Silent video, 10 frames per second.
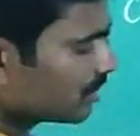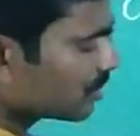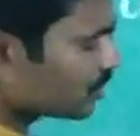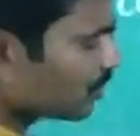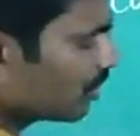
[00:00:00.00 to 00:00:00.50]

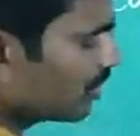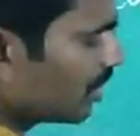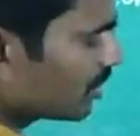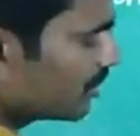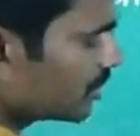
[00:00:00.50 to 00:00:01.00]
So
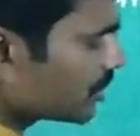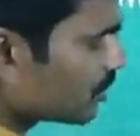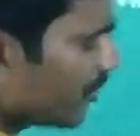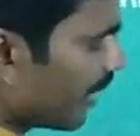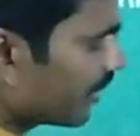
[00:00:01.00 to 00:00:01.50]
these
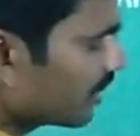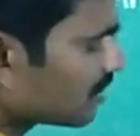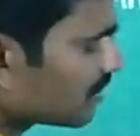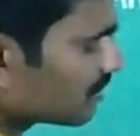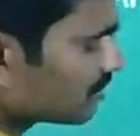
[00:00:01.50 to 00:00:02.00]
two
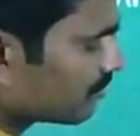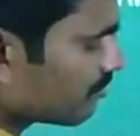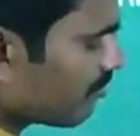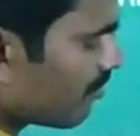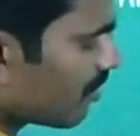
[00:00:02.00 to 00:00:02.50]
angles
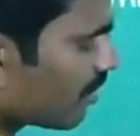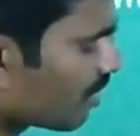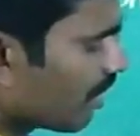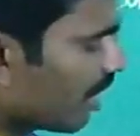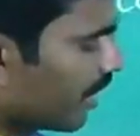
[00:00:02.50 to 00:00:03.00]

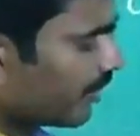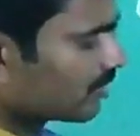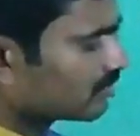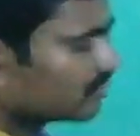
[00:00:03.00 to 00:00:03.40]
are